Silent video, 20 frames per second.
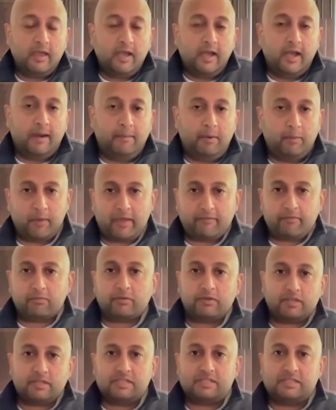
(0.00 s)
um, and we haven't
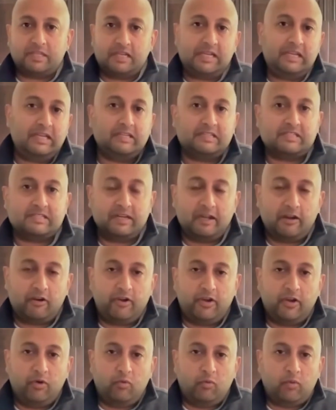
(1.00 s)
really seen a
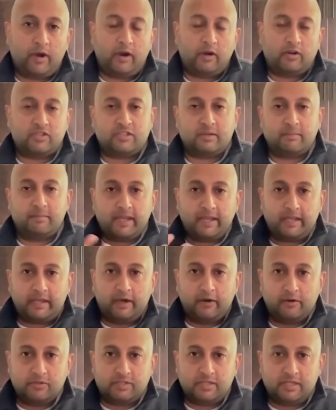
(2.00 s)
scenario where somebody
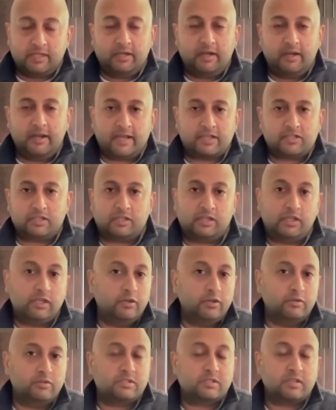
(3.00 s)
goes in and
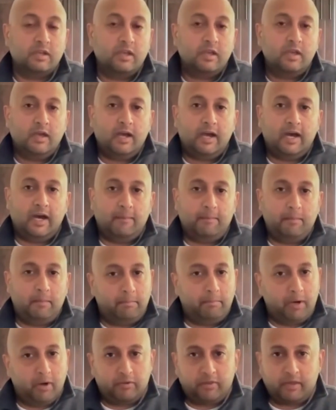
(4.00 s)
executes um,
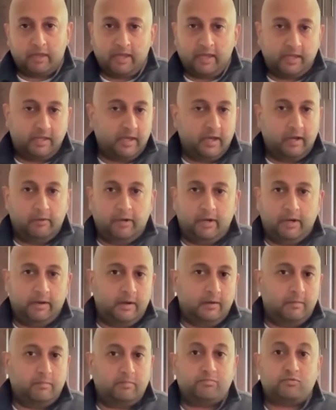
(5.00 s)
both a you know a,
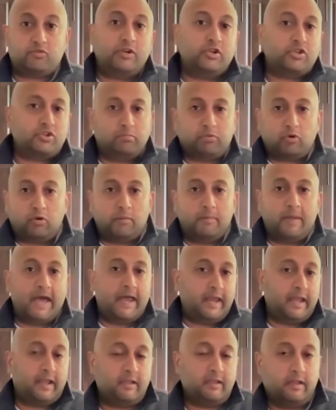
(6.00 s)
a, traditional
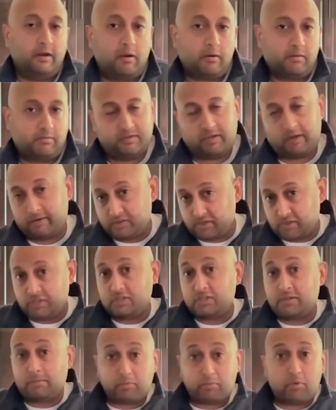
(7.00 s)
programmatic you know or sorry should
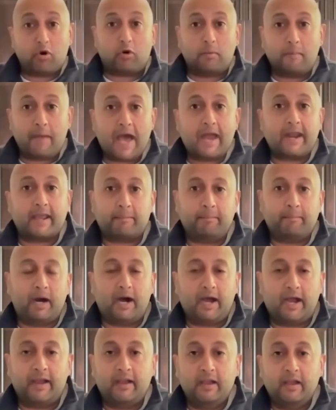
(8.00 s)
just say programmatic
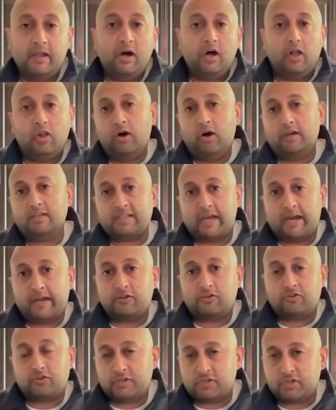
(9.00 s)
buy alongside a
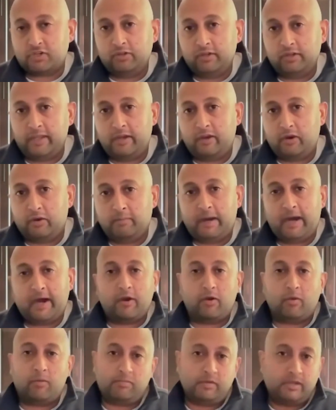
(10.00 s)
traditional linear buy
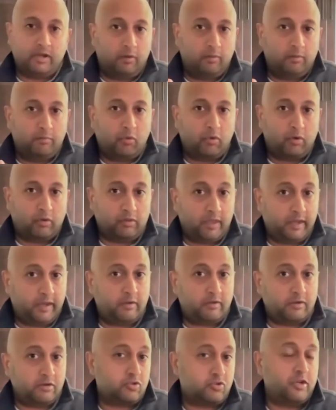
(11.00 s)
or you know more
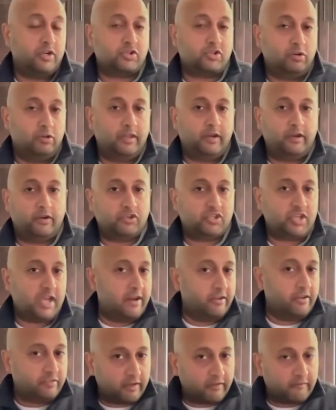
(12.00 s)
linear traditional linear
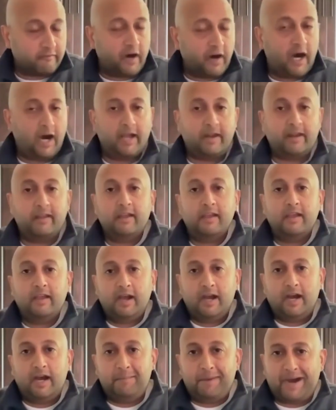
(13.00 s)
channels like VOD.
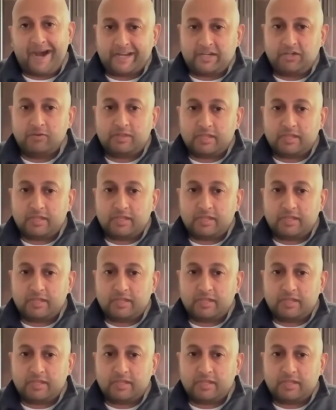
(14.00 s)
Um, I do